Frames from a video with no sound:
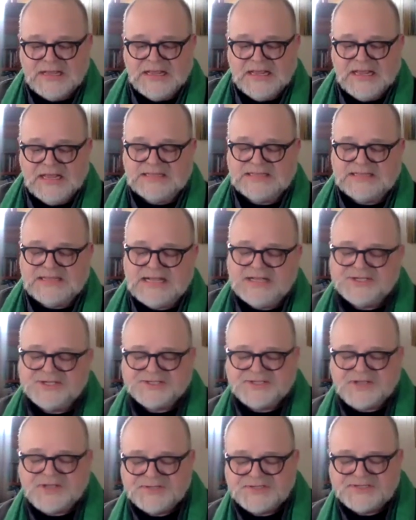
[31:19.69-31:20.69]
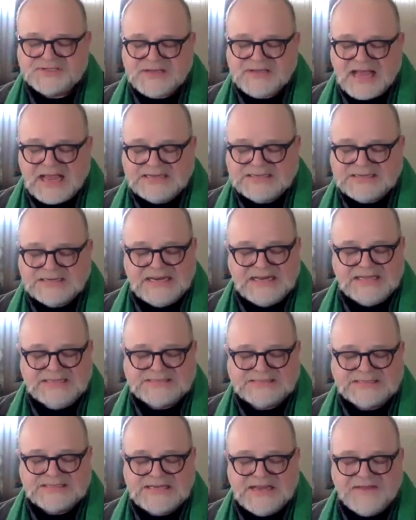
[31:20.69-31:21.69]
in things so slight and
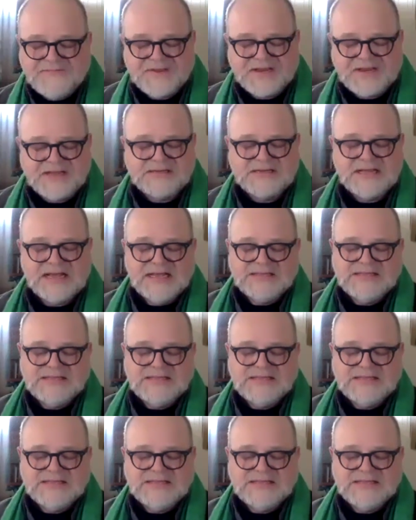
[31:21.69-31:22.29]
insignificant